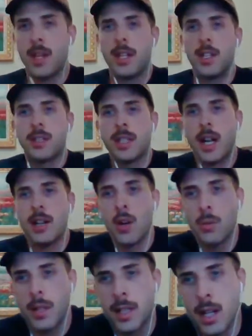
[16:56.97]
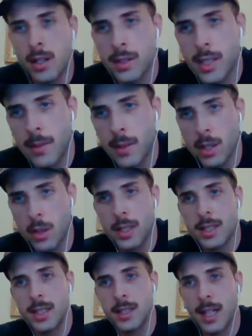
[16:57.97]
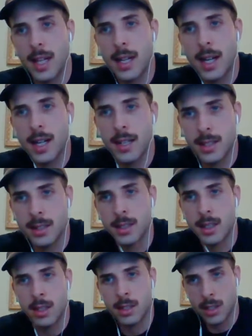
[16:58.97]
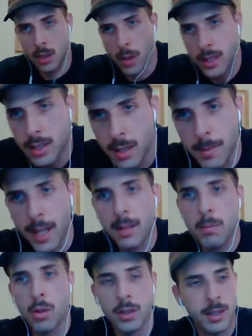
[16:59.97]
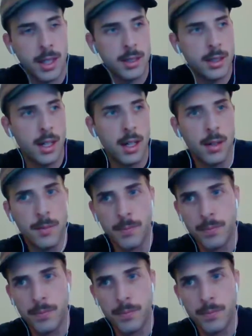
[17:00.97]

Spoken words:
You said I don't really understand what the question is getting at. Does the question make more sense now?